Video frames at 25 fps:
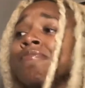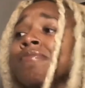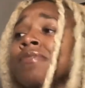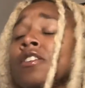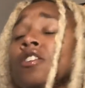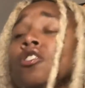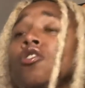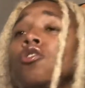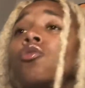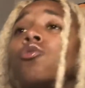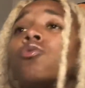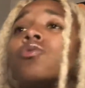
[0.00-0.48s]

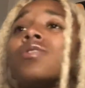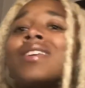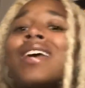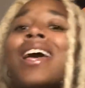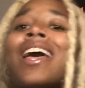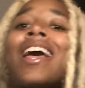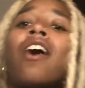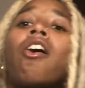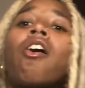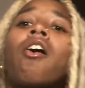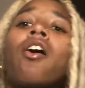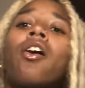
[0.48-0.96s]
You
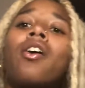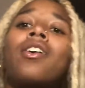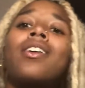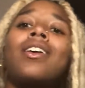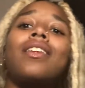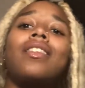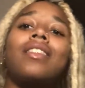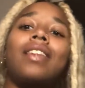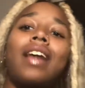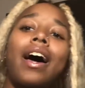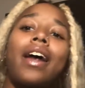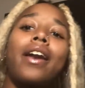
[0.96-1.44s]
take on a
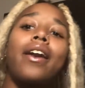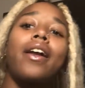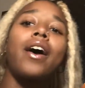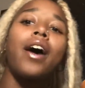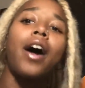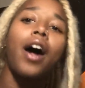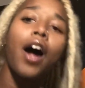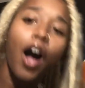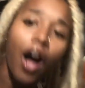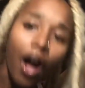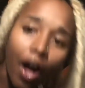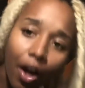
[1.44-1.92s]
lot of
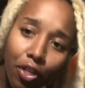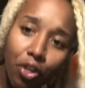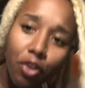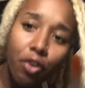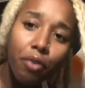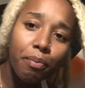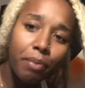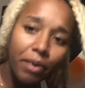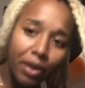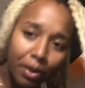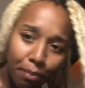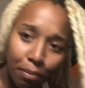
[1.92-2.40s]
other
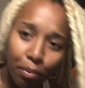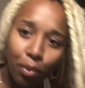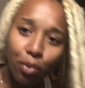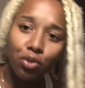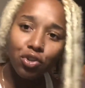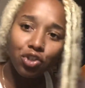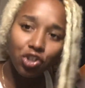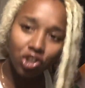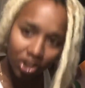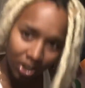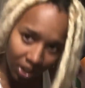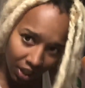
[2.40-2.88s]
people's
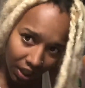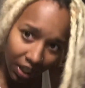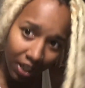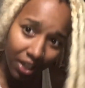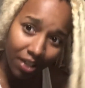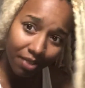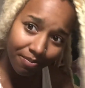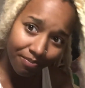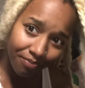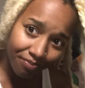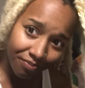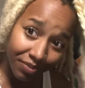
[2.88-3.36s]
shit,
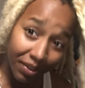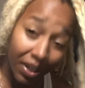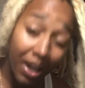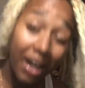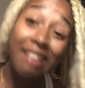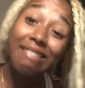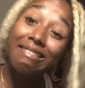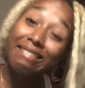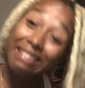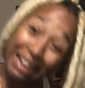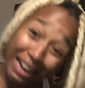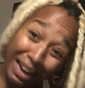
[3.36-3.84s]
a
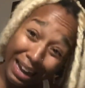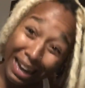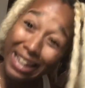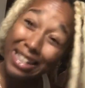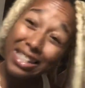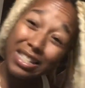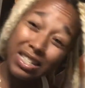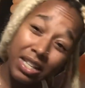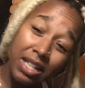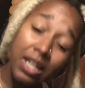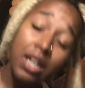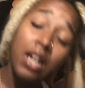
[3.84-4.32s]
lot.
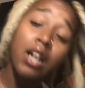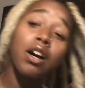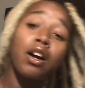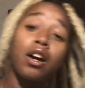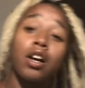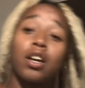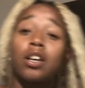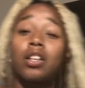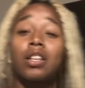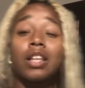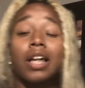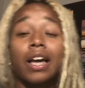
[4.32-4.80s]

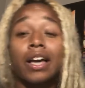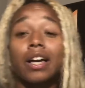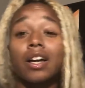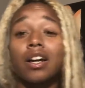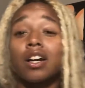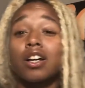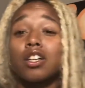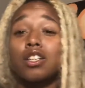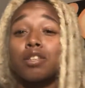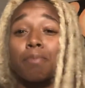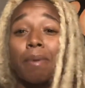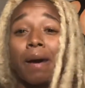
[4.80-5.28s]
You're like
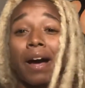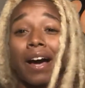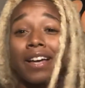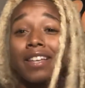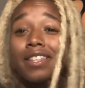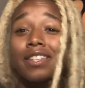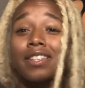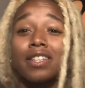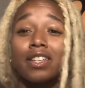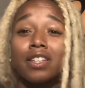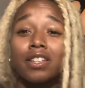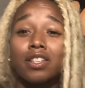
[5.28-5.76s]
a
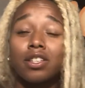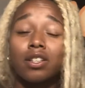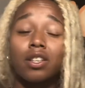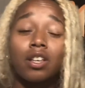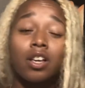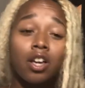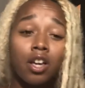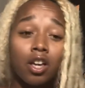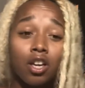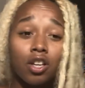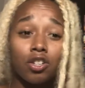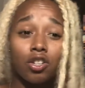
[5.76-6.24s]
Pisces, and
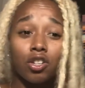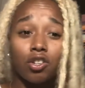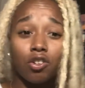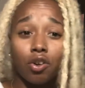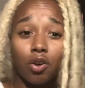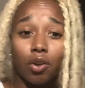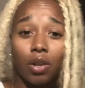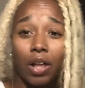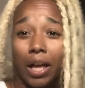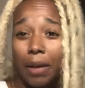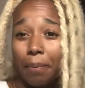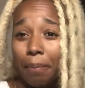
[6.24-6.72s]
do you know,
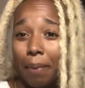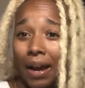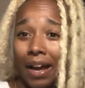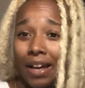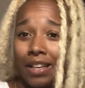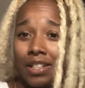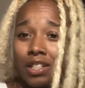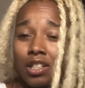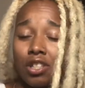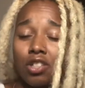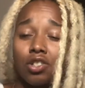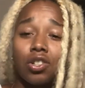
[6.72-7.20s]
like
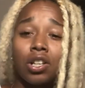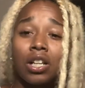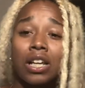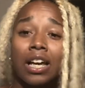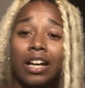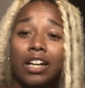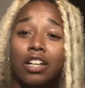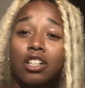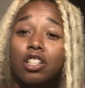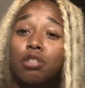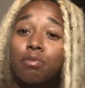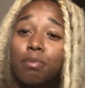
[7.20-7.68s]
Pisces, you're like
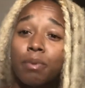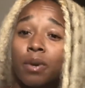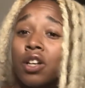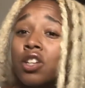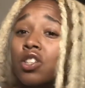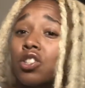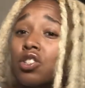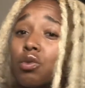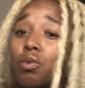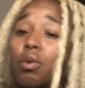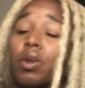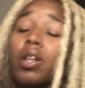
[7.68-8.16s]
a
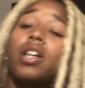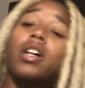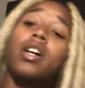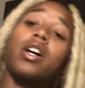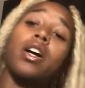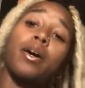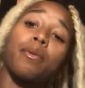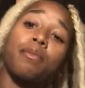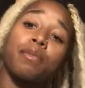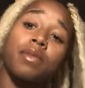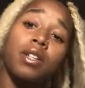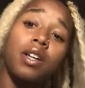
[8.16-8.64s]
sponge when it
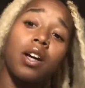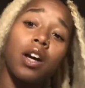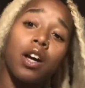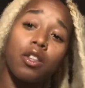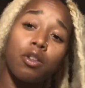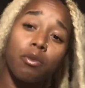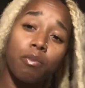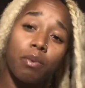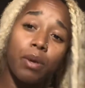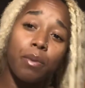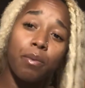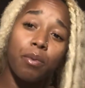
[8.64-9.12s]
comes to other
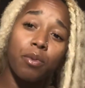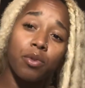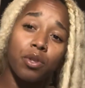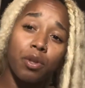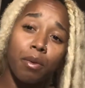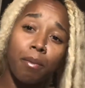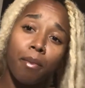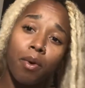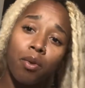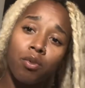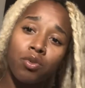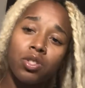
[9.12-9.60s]
people's
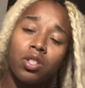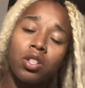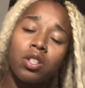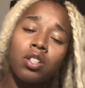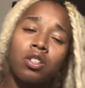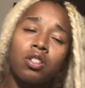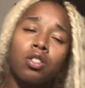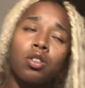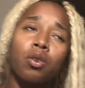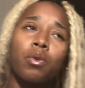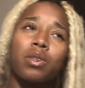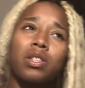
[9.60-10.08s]

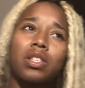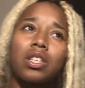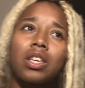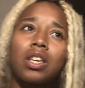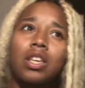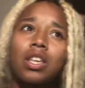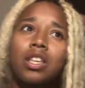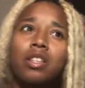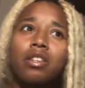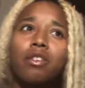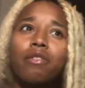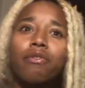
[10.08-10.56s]
emotions. So it's
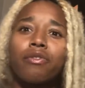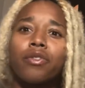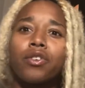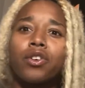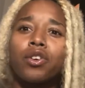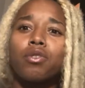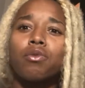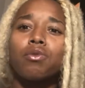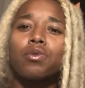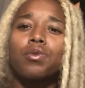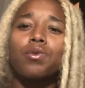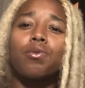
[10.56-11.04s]
easy for
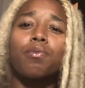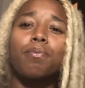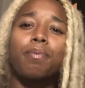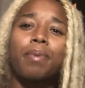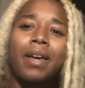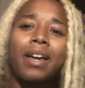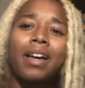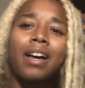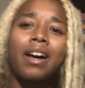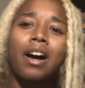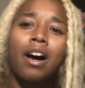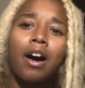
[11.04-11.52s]
you to
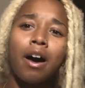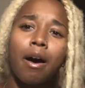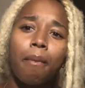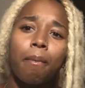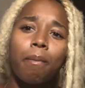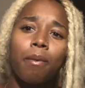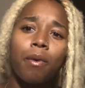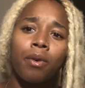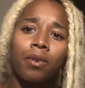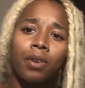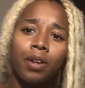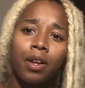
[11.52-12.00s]
pick
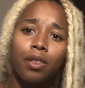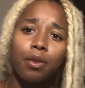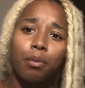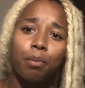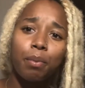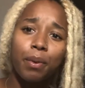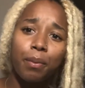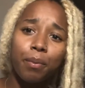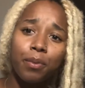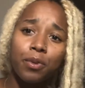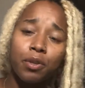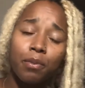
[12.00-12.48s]
up on other
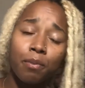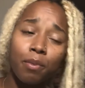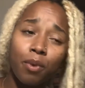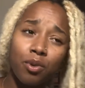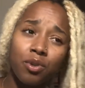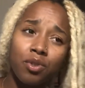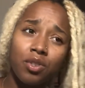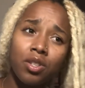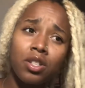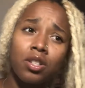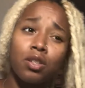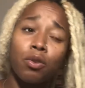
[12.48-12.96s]
people's
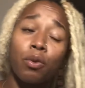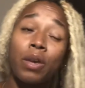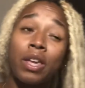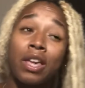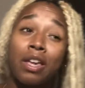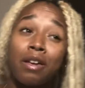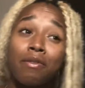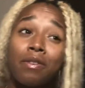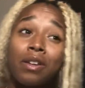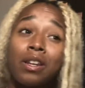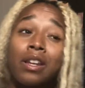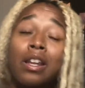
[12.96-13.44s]
emotions. So
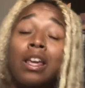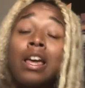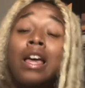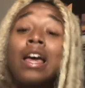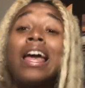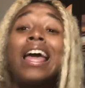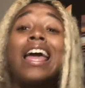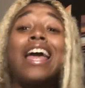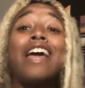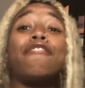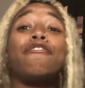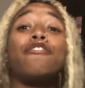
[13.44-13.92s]
even
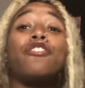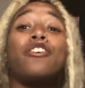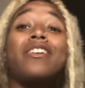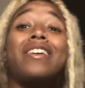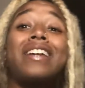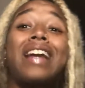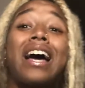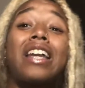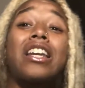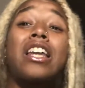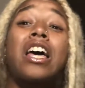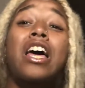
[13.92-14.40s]
if you're
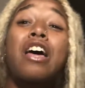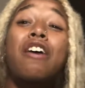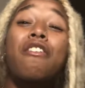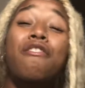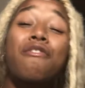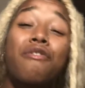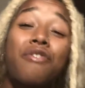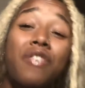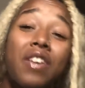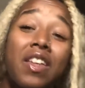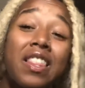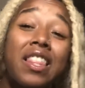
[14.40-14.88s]
not
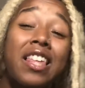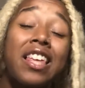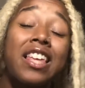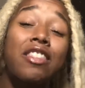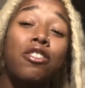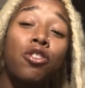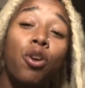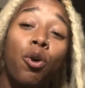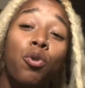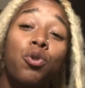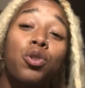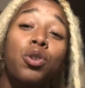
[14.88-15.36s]
feeling
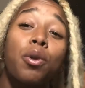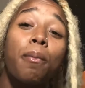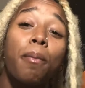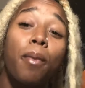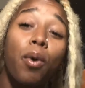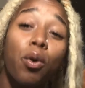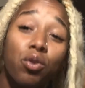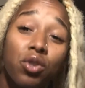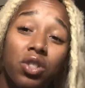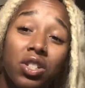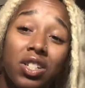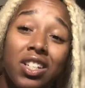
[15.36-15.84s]
those
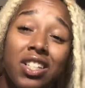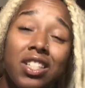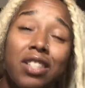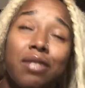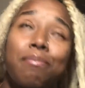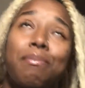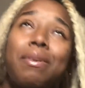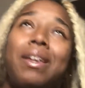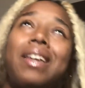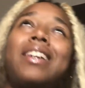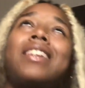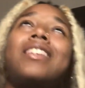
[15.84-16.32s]
emotions,
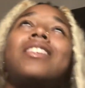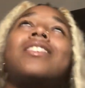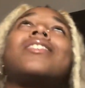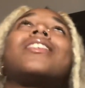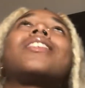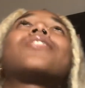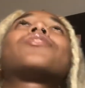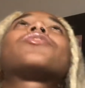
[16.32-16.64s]
being such